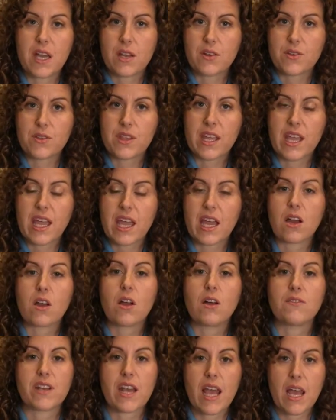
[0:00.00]
under the care
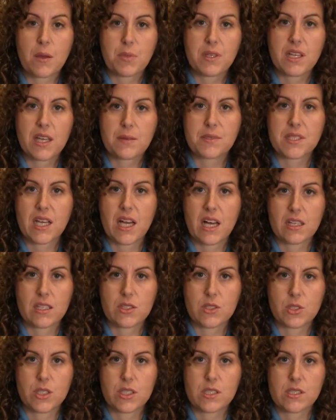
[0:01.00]
of an
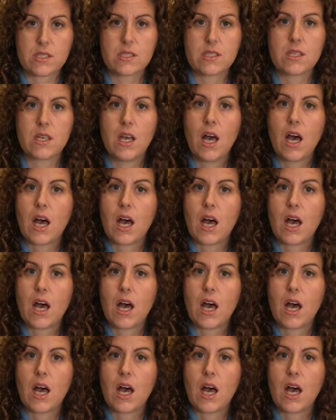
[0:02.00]
epileptologist,